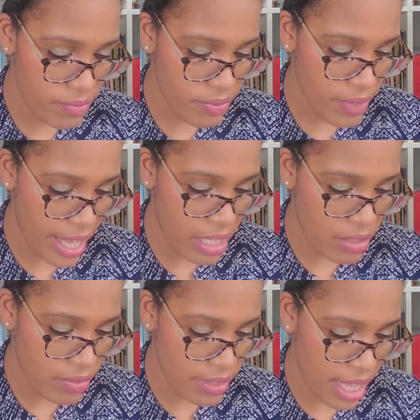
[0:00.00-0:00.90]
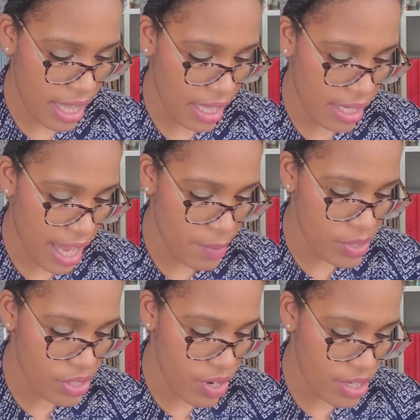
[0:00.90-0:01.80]
found that I
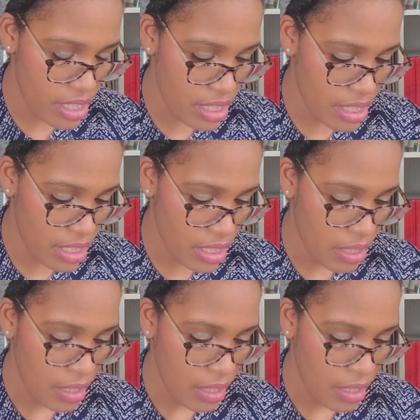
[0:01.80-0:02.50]
was starting